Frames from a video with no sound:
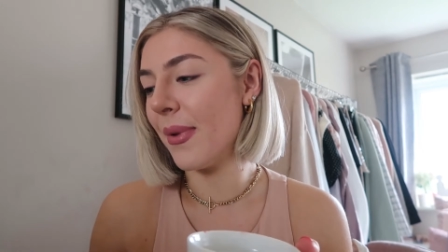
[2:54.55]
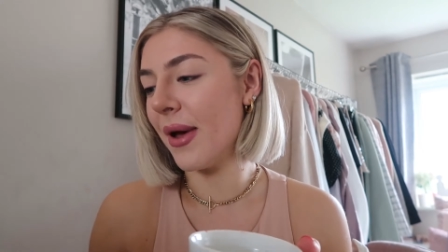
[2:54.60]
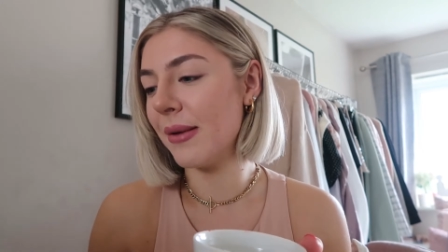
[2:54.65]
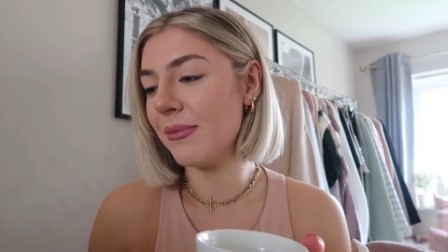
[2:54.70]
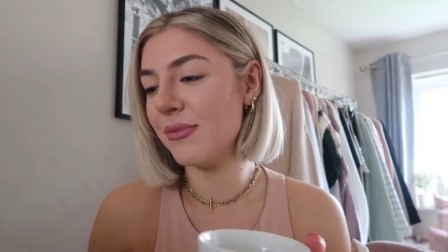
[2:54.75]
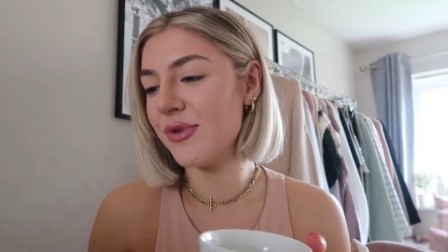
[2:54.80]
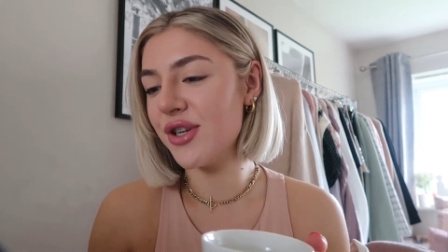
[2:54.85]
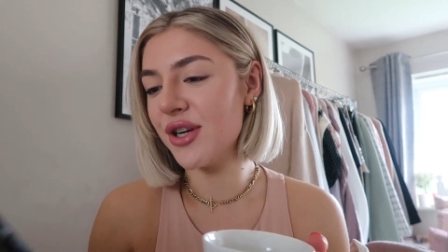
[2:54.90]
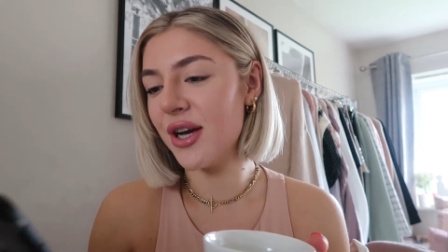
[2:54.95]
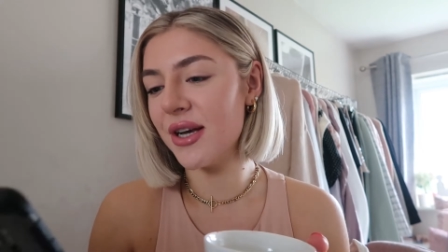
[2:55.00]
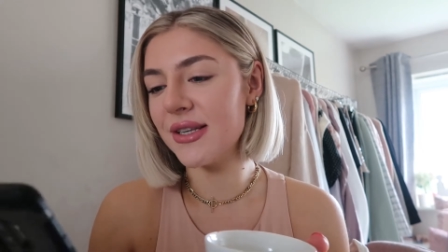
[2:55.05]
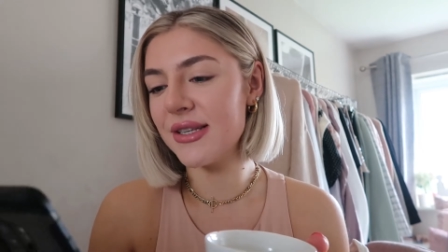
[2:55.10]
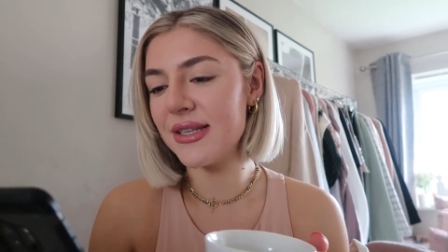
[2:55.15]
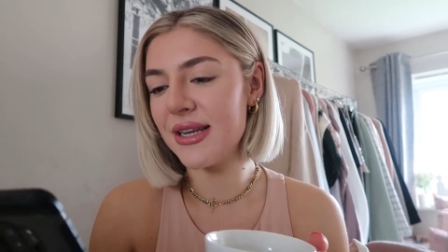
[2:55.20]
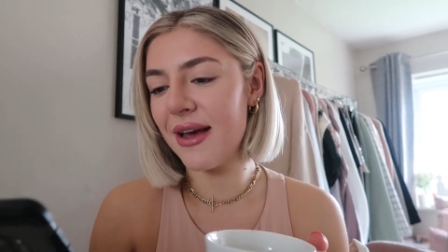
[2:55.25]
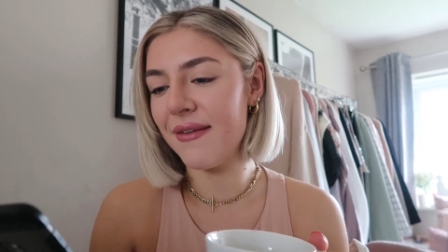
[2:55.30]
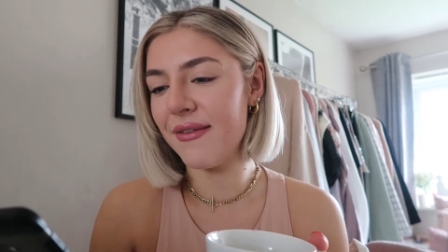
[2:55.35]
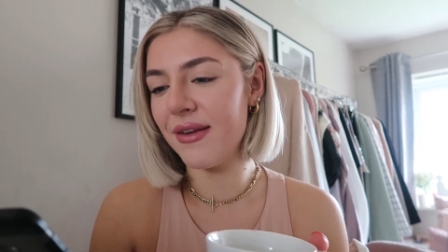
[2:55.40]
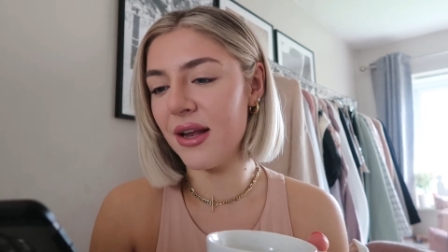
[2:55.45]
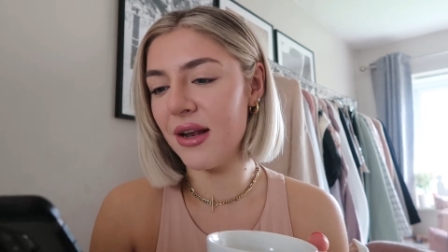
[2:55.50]
But I'm
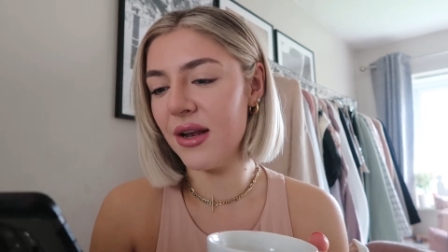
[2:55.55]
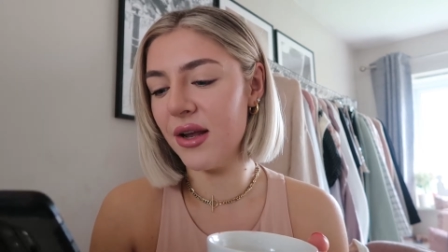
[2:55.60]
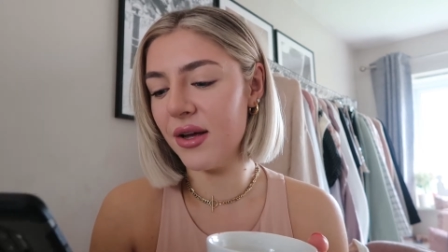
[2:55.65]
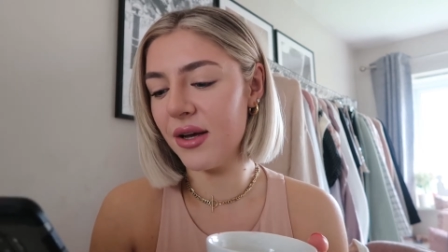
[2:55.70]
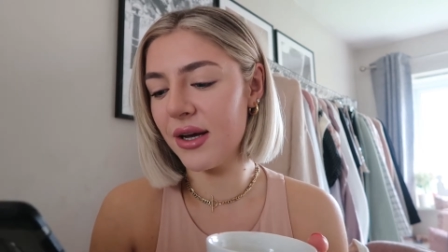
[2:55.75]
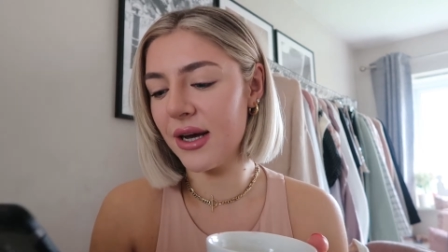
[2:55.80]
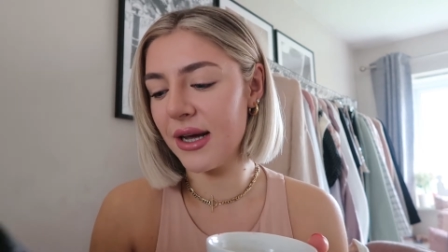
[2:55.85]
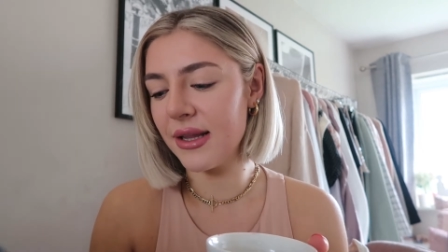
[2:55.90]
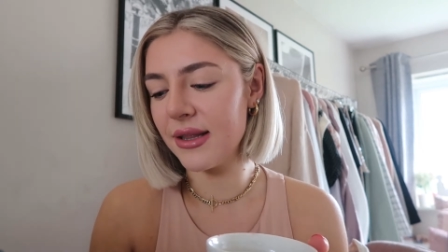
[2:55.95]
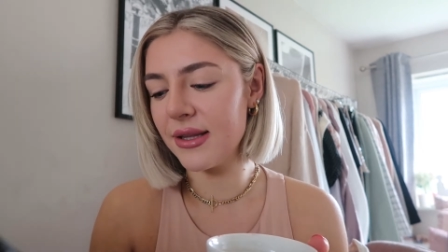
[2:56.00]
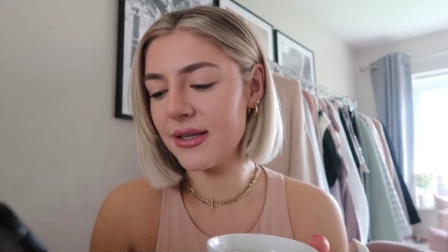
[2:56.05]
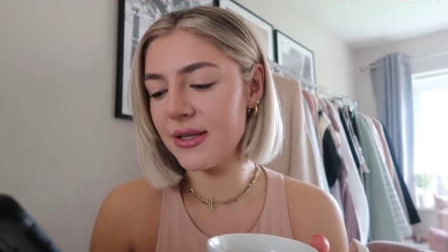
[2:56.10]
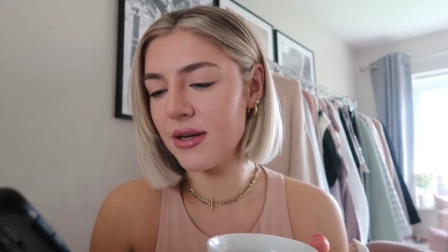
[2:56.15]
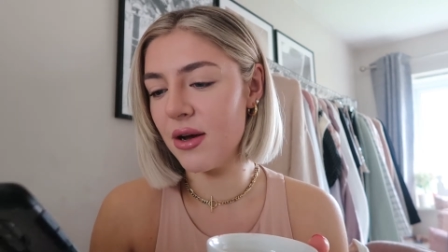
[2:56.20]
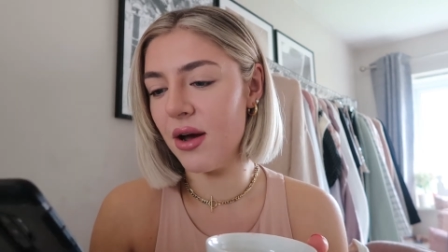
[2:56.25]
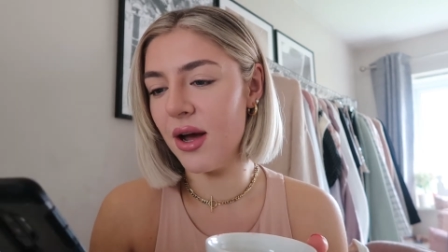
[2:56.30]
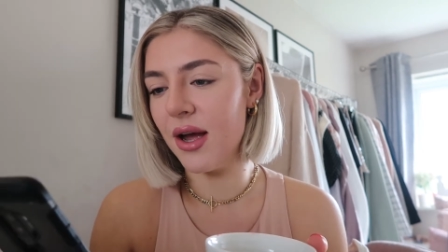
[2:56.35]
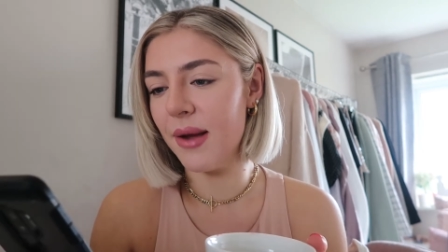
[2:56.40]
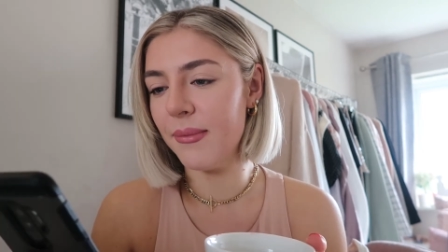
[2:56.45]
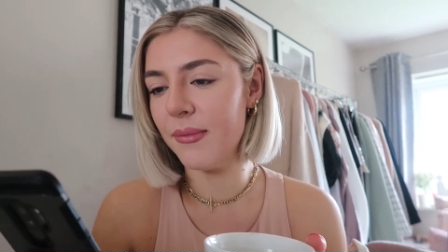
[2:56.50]
just having a look at the
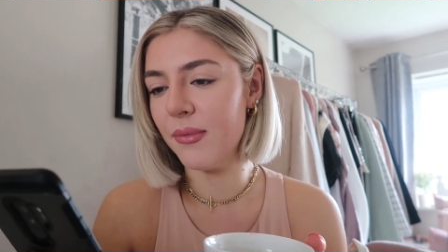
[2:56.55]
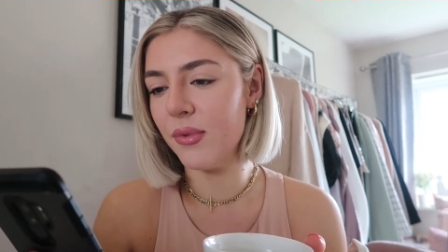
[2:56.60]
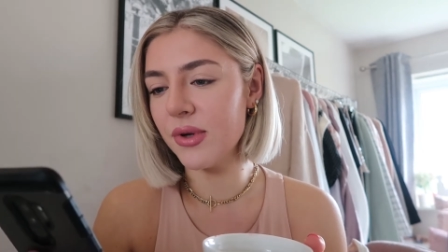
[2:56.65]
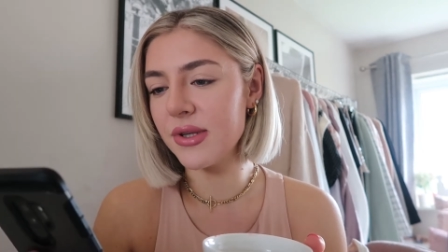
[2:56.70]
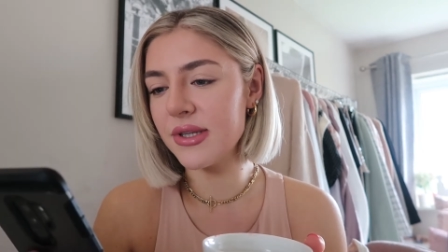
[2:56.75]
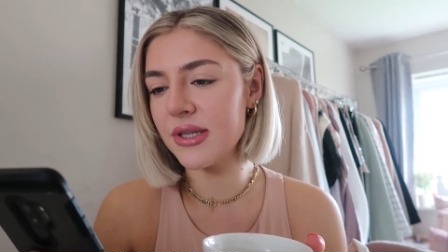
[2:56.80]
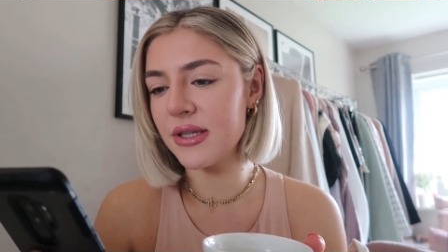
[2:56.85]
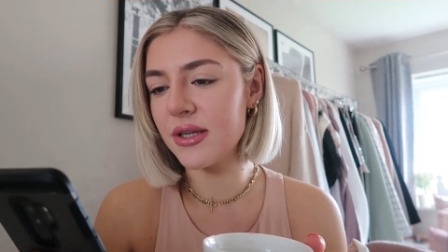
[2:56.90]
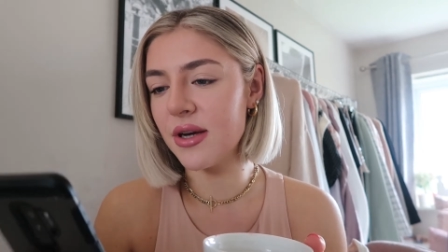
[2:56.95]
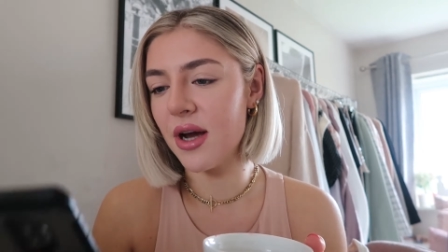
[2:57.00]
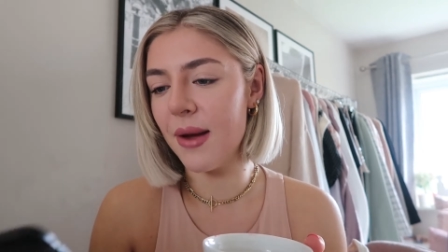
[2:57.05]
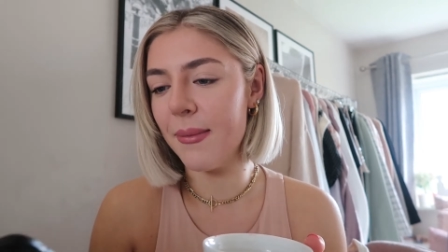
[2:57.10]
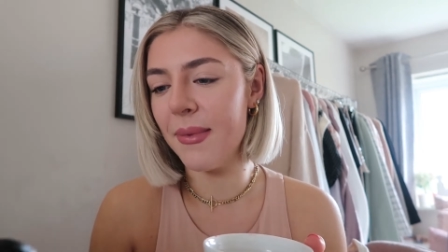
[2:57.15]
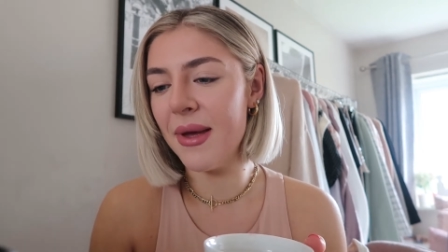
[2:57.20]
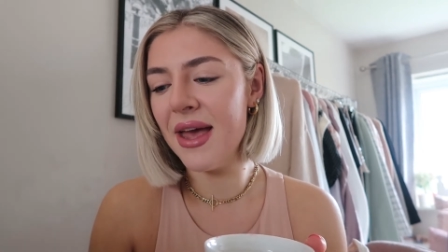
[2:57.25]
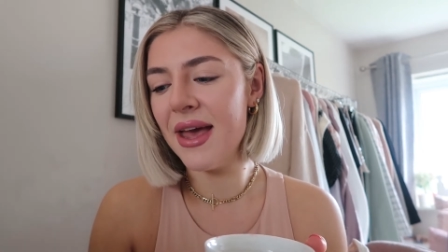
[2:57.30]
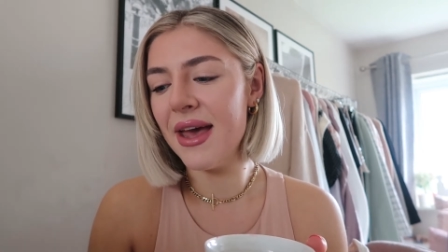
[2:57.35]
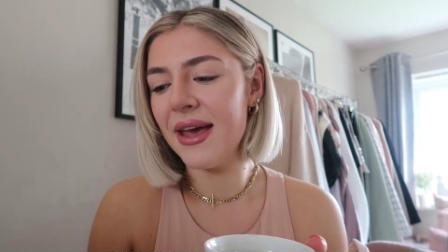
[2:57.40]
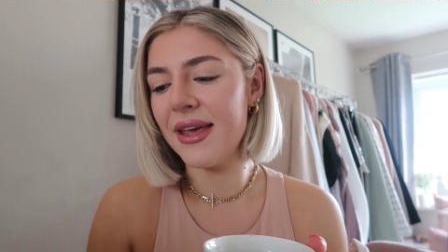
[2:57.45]
time. What's the time?